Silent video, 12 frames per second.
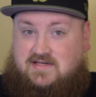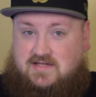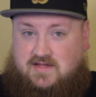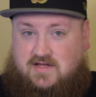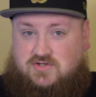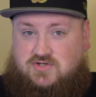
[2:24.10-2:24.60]
to
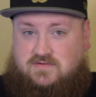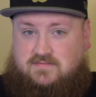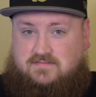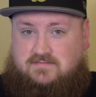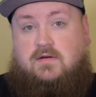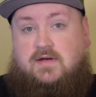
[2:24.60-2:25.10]
lunch.
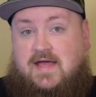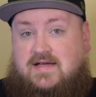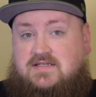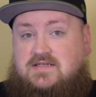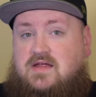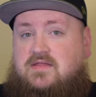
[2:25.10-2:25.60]

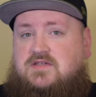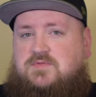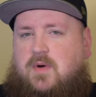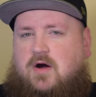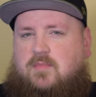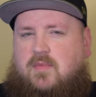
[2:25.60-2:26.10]
Next, the
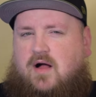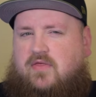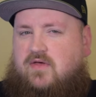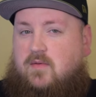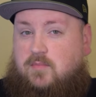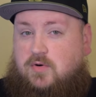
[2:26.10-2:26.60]
Spark
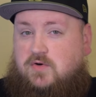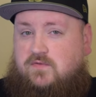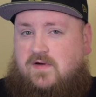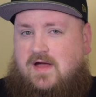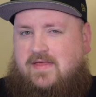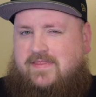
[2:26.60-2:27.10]
Moth,
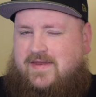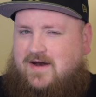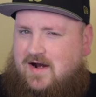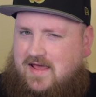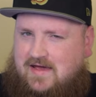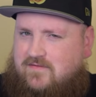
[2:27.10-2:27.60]
proof that
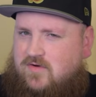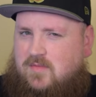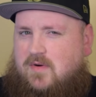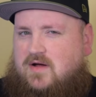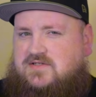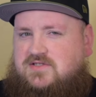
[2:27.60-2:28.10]
not every
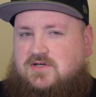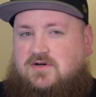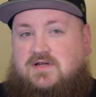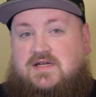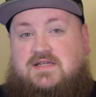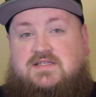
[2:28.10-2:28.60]

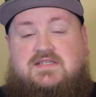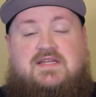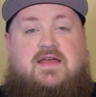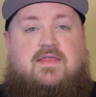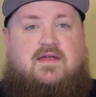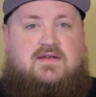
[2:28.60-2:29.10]
monster needs
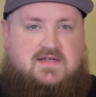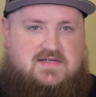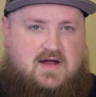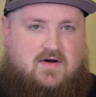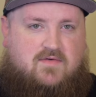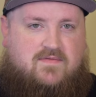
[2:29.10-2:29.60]
teeth to
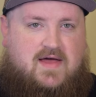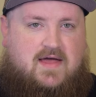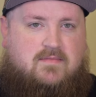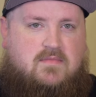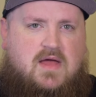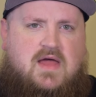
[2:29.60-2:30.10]
terrify.
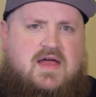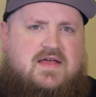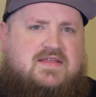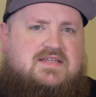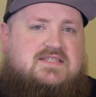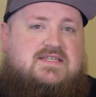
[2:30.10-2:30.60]

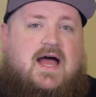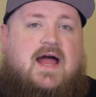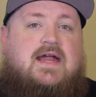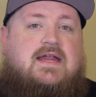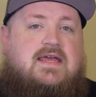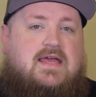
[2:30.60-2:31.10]
This
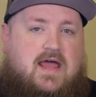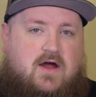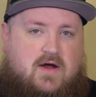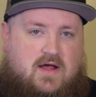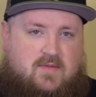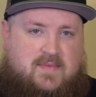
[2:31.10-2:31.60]
tiny
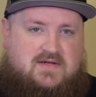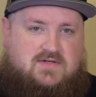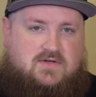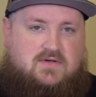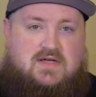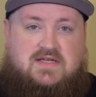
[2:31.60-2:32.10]
air
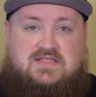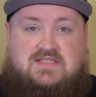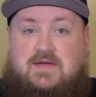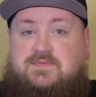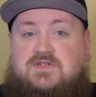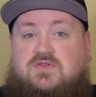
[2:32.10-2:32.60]
elemental
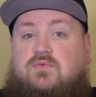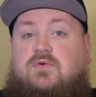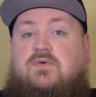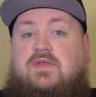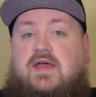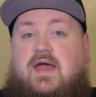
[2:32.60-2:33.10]
zips
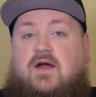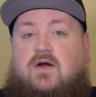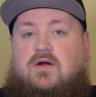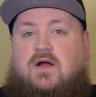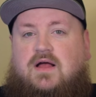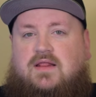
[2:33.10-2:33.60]
through the
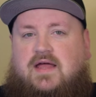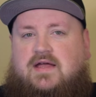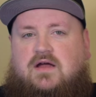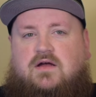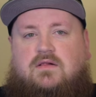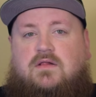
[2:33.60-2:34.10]
air like
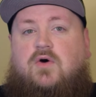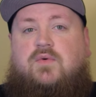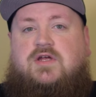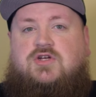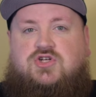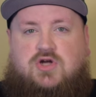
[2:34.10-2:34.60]
a
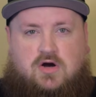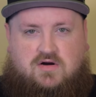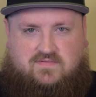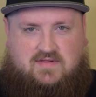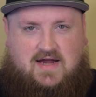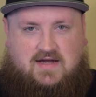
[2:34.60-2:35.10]
glowing shard
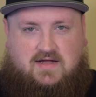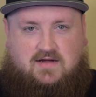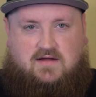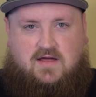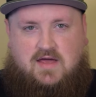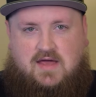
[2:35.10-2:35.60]
of lightning,
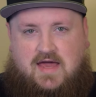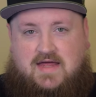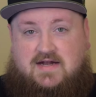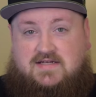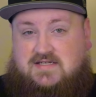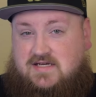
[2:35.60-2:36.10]
and
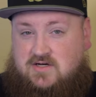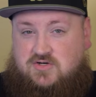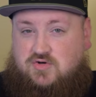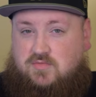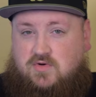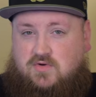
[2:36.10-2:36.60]
its
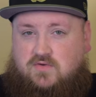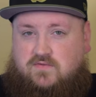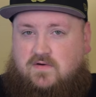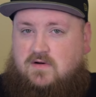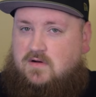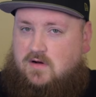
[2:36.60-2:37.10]
signature
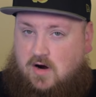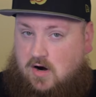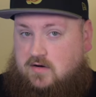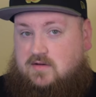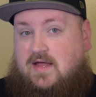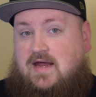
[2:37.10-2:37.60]
move,
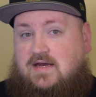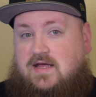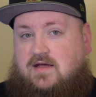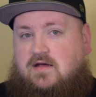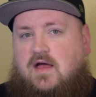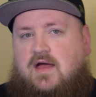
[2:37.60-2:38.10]
Arc Lightning,